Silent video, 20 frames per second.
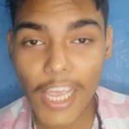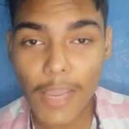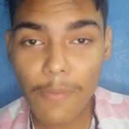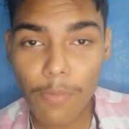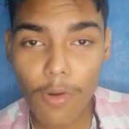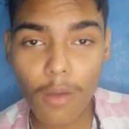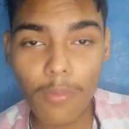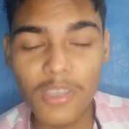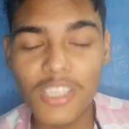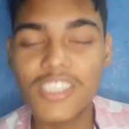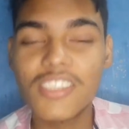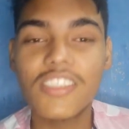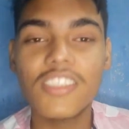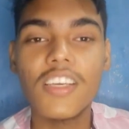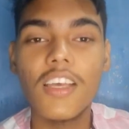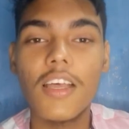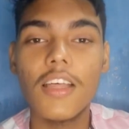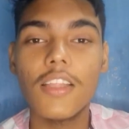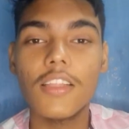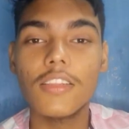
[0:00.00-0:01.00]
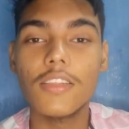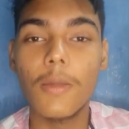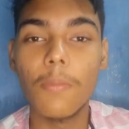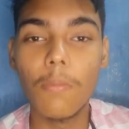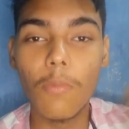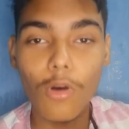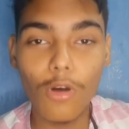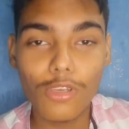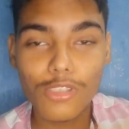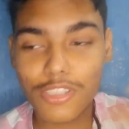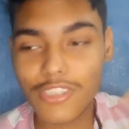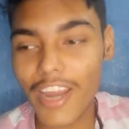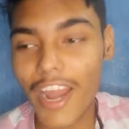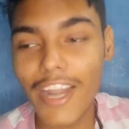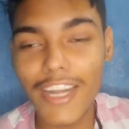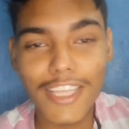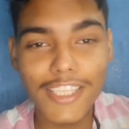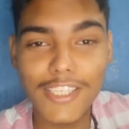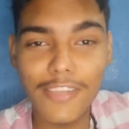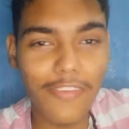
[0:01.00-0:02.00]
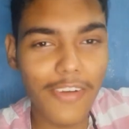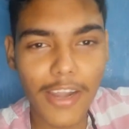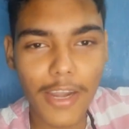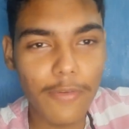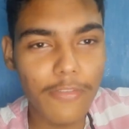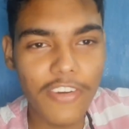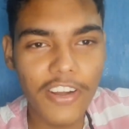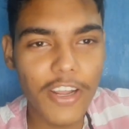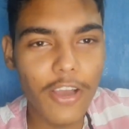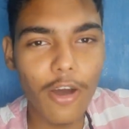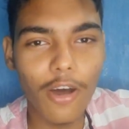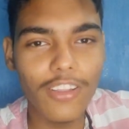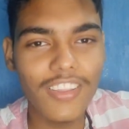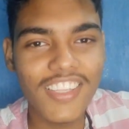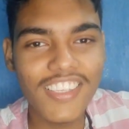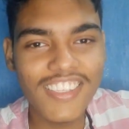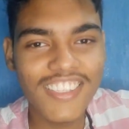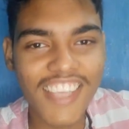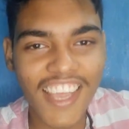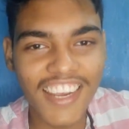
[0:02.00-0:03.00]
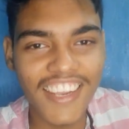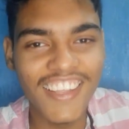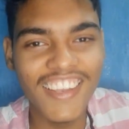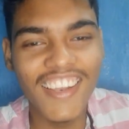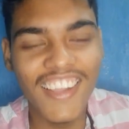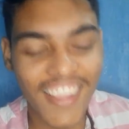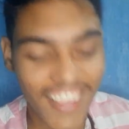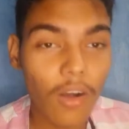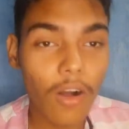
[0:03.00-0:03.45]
promised the most anticipated video on this channel